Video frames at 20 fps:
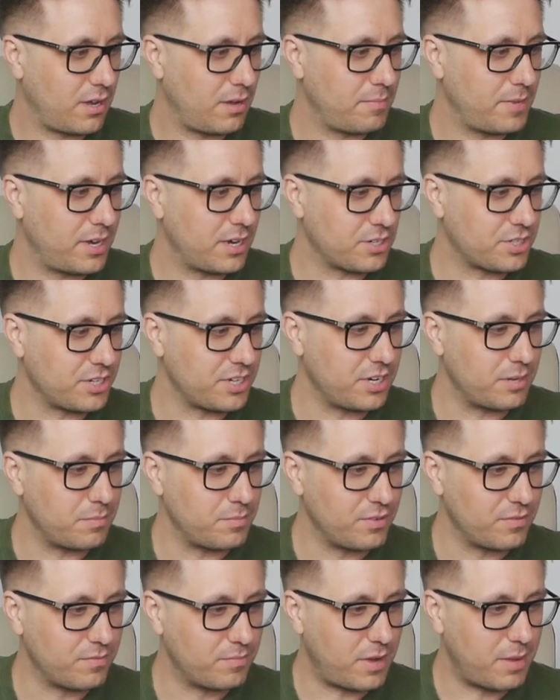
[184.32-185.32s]
I'm actually going to
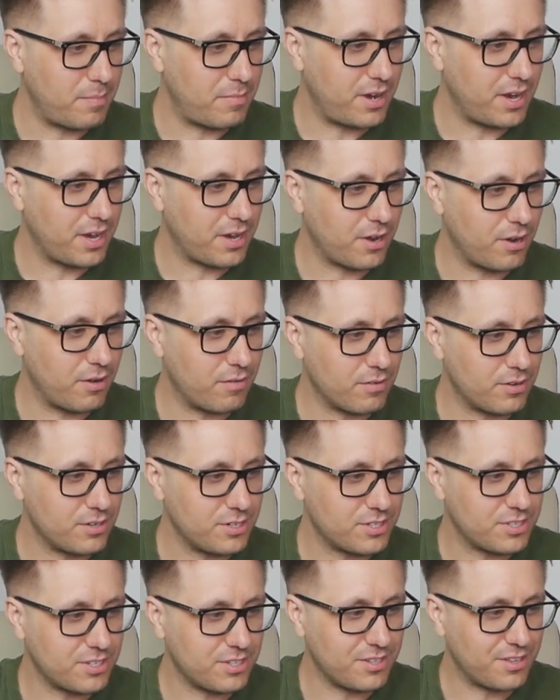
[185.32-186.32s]
move my mic over
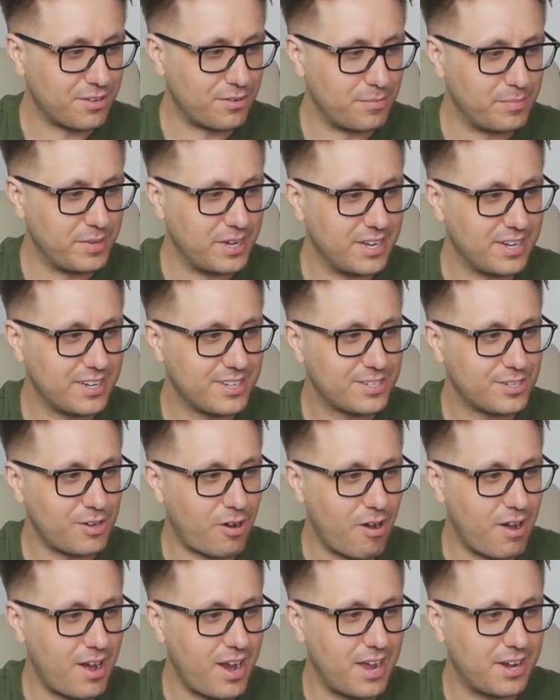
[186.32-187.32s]
just a little bit.
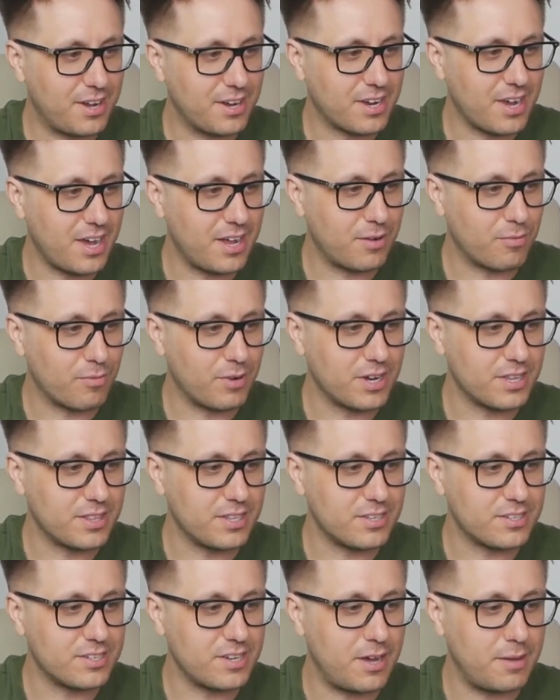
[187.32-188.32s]
Sorry, I had to kind of rig
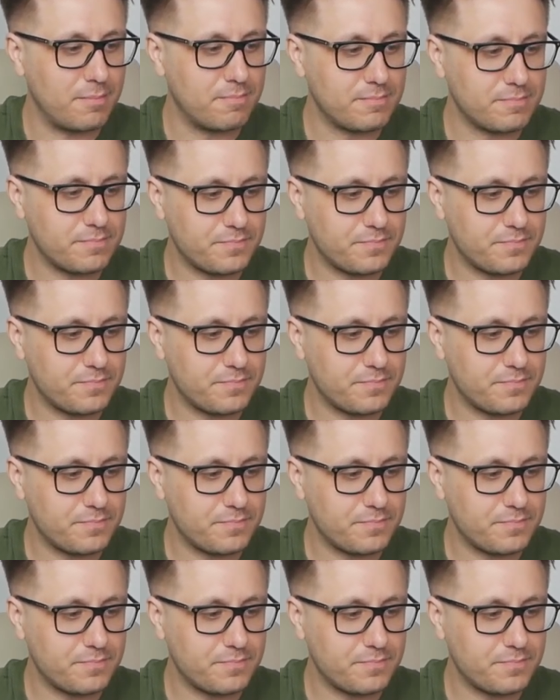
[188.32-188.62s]
this up.